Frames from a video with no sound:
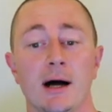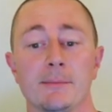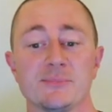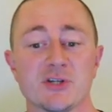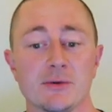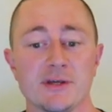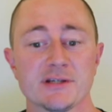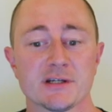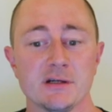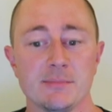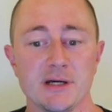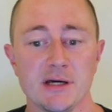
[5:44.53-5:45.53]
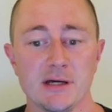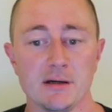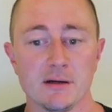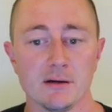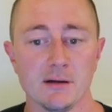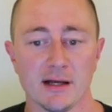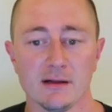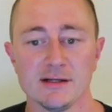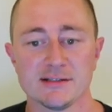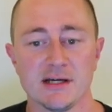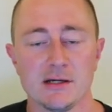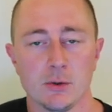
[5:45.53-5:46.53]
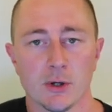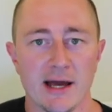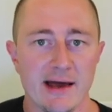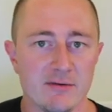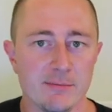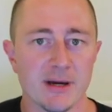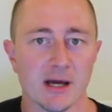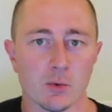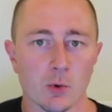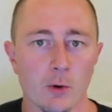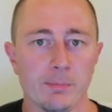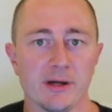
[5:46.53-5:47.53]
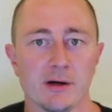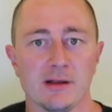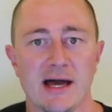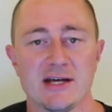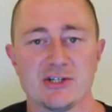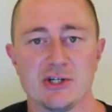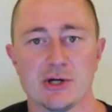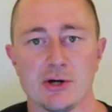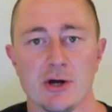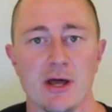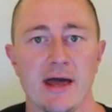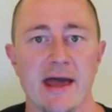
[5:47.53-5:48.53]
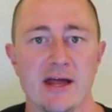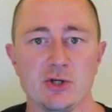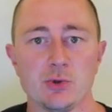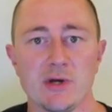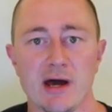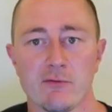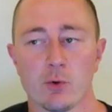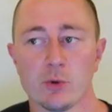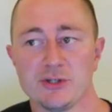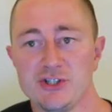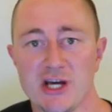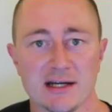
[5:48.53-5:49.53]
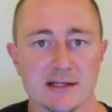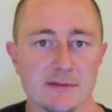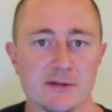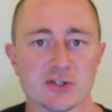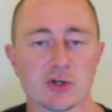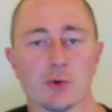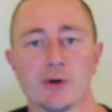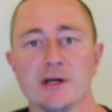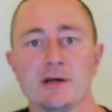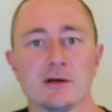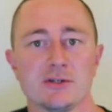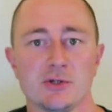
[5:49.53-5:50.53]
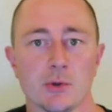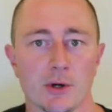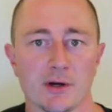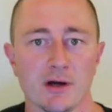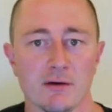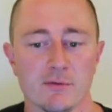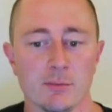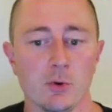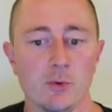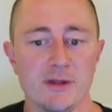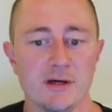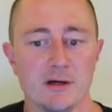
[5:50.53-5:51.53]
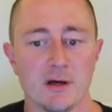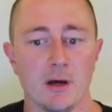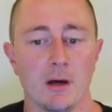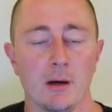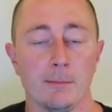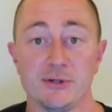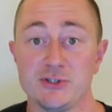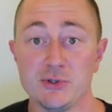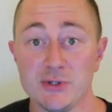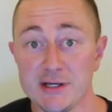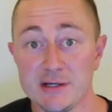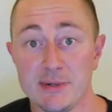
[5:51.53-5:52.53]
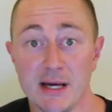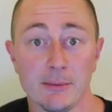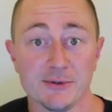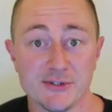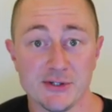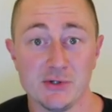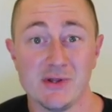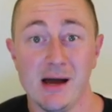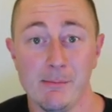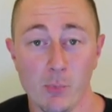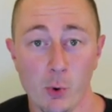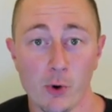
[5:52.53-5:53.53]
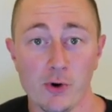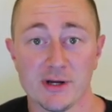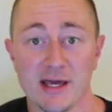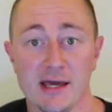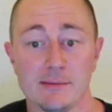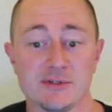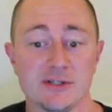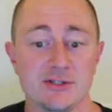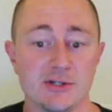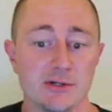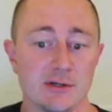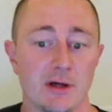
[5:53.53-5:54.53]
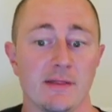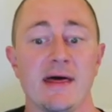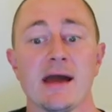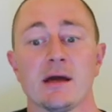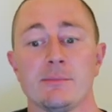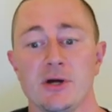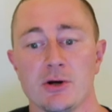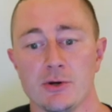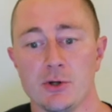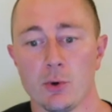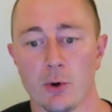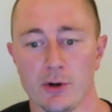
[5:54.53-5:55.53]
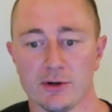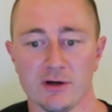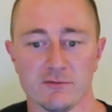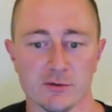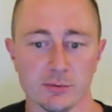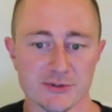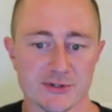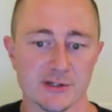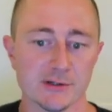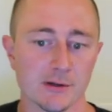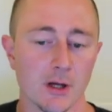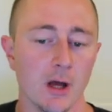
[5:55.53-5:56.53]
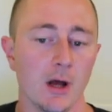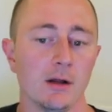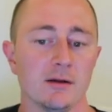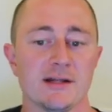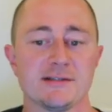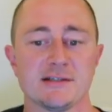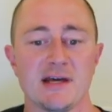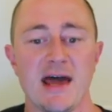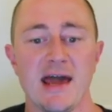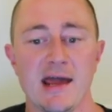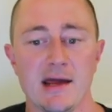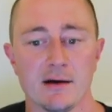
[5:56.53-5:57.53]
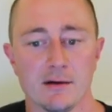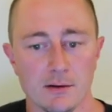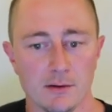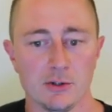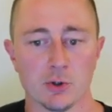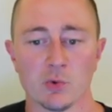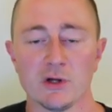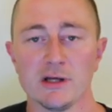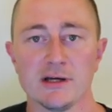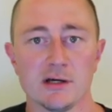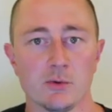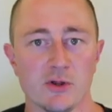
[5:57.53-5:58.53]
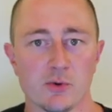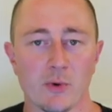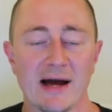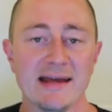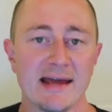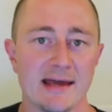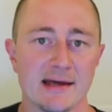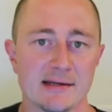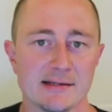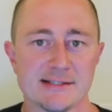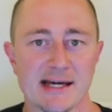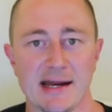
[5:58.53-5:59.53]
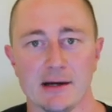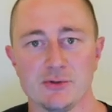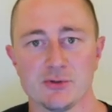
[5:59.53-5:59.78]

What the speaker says: So this could be, like, let's say you were a heavy pick and roll player last year and you never rejected the screen because you were uncomfortable with it, but you need to be able to do that more in games this year. That could be your new or uncomfortable skill. Let's say you're really good with the right hand inside out